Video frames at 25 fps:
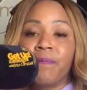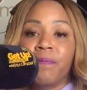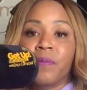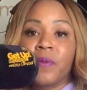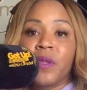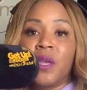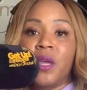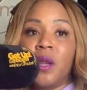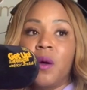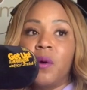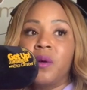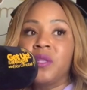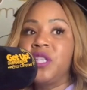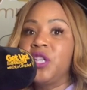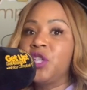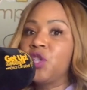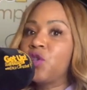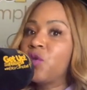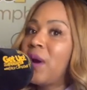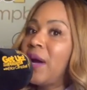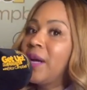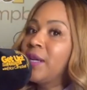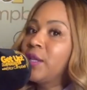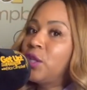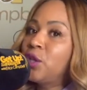You know, is it
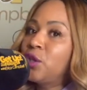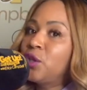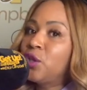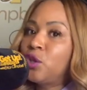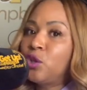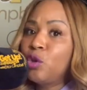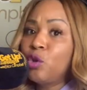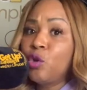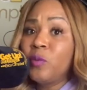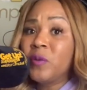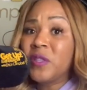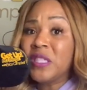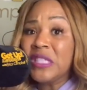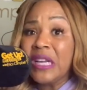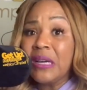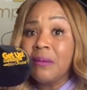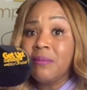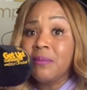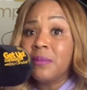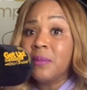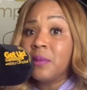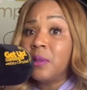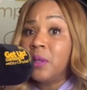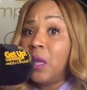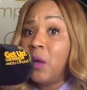trying to soothe
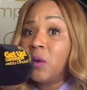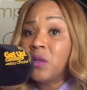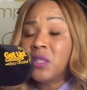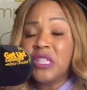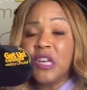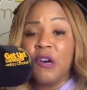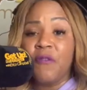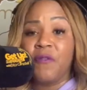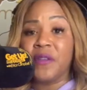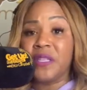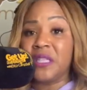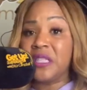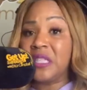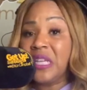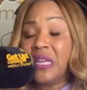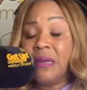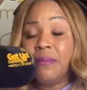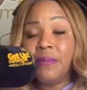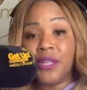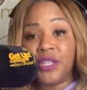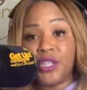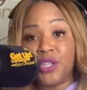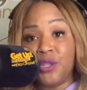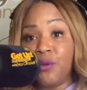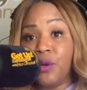some low self-esteem
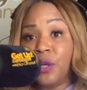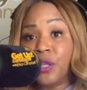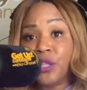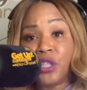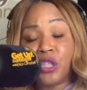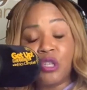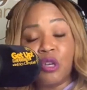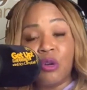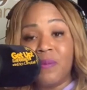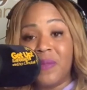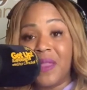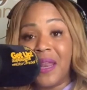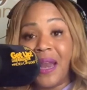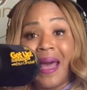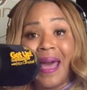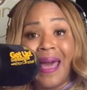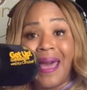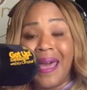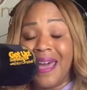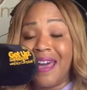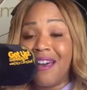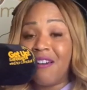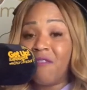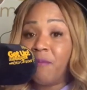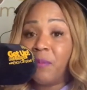that you assume that I
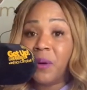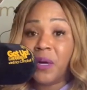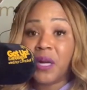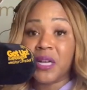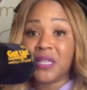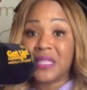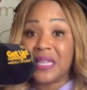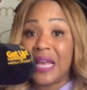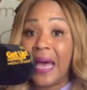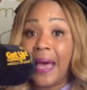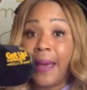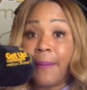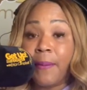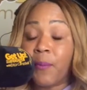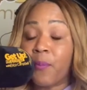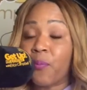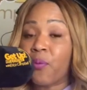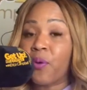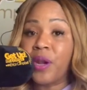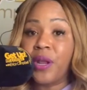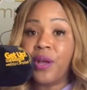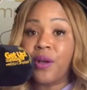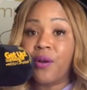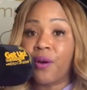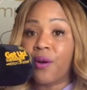have because I am a
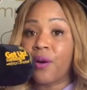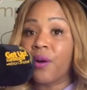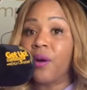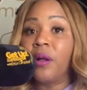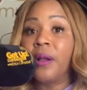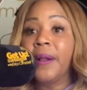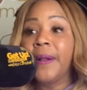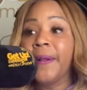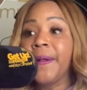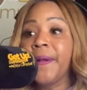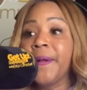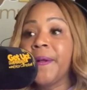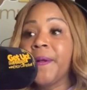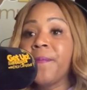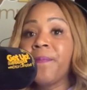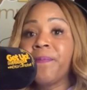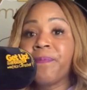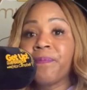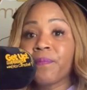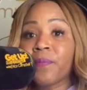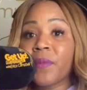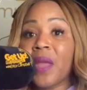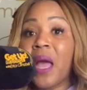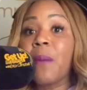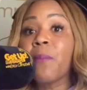pretty girl?
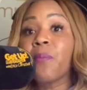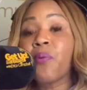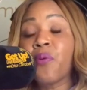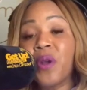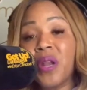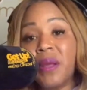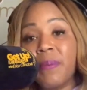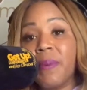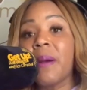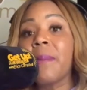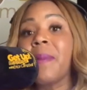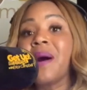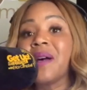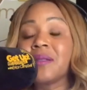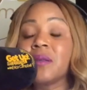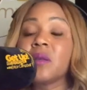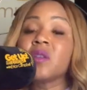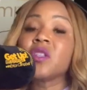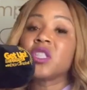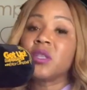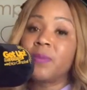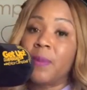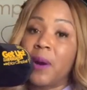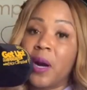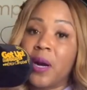I'm pretty, but I'm also
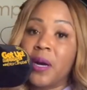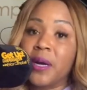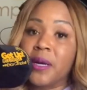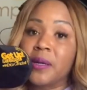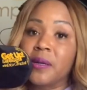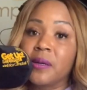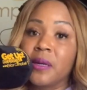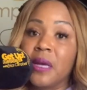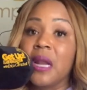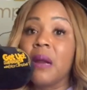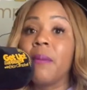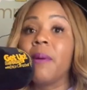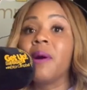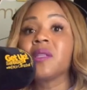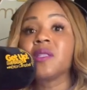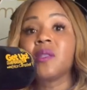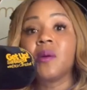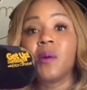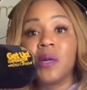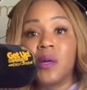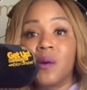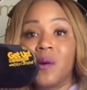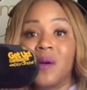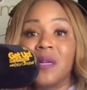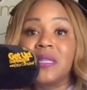smart and I'm also
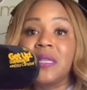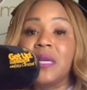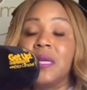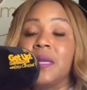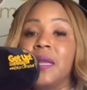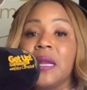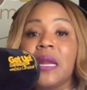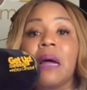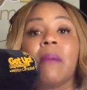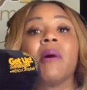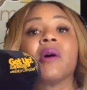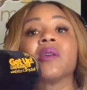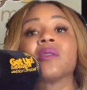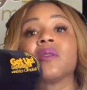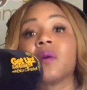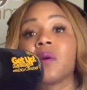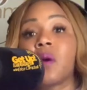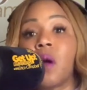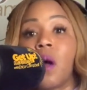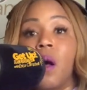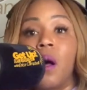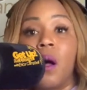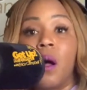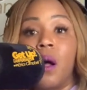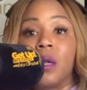anointed and I'm also
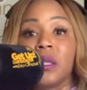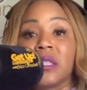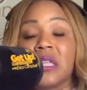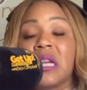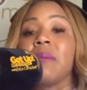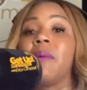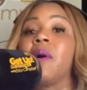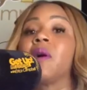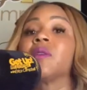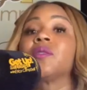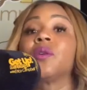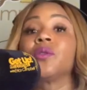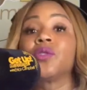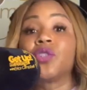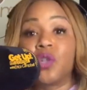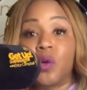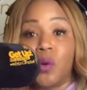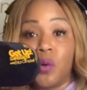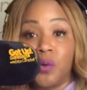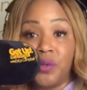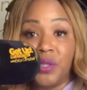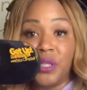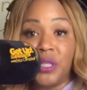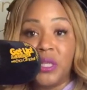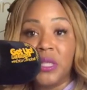called and I'm also
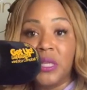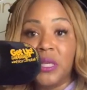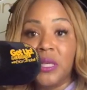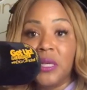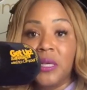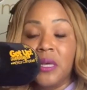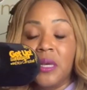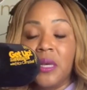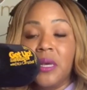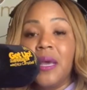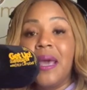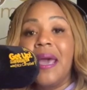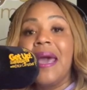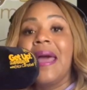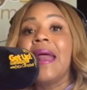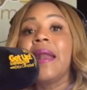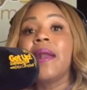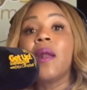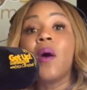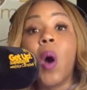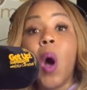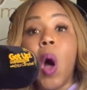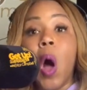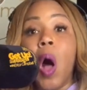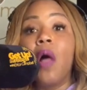chosen. And I
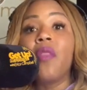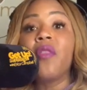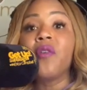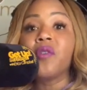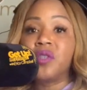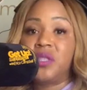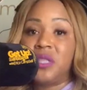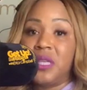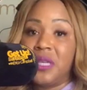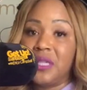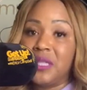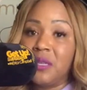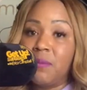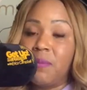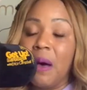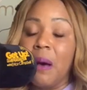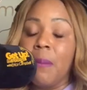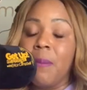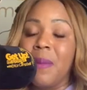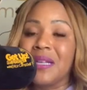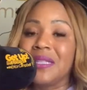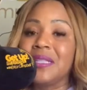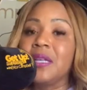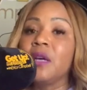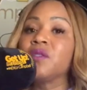know all those things about
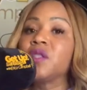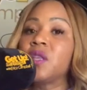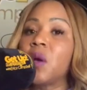myself.